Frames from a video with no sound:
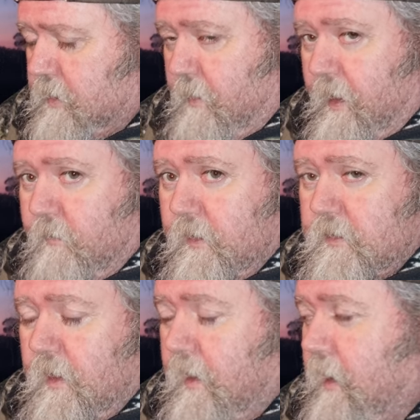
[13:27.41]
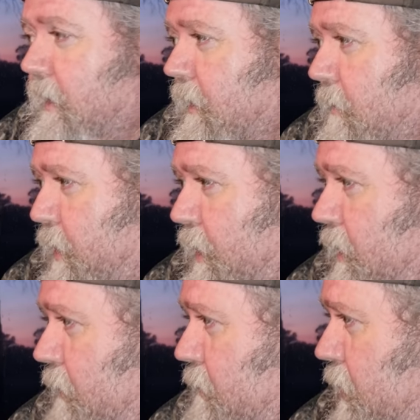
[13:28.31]
smart ones. But
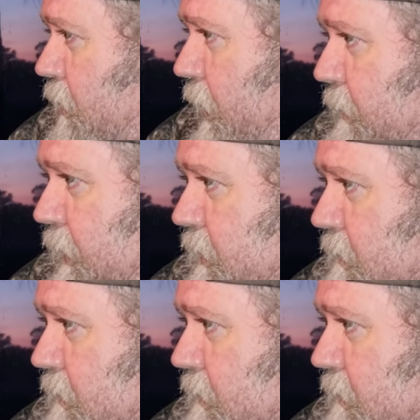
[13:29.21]
I'll come in